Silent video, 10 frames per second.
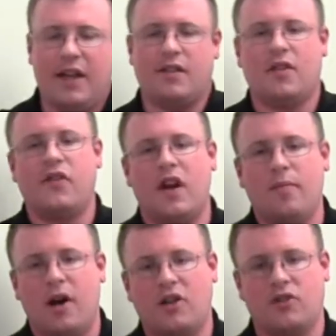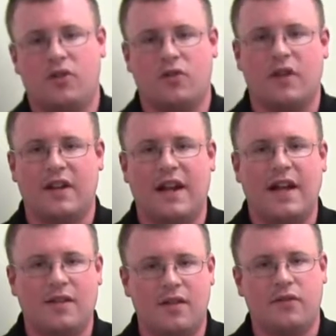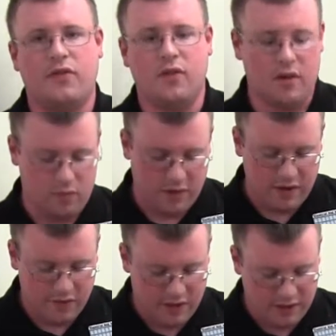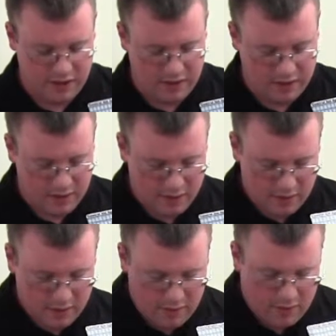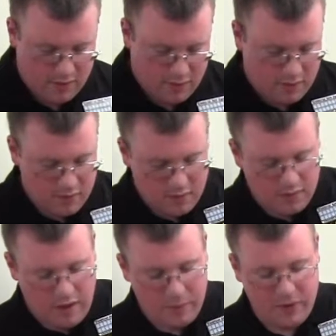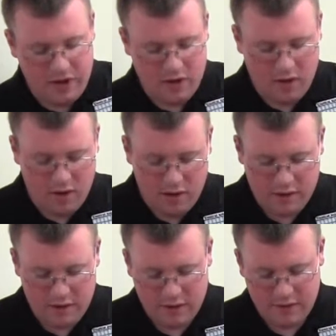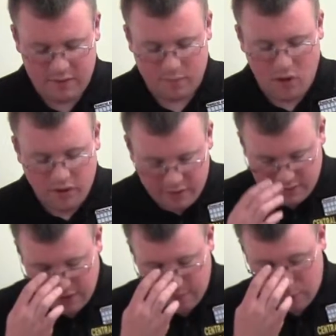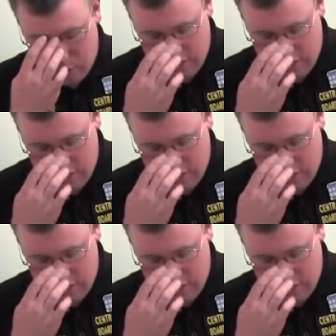is it's very modular so I can add stuff to it wherever I need. Up here on this MOLLE segment,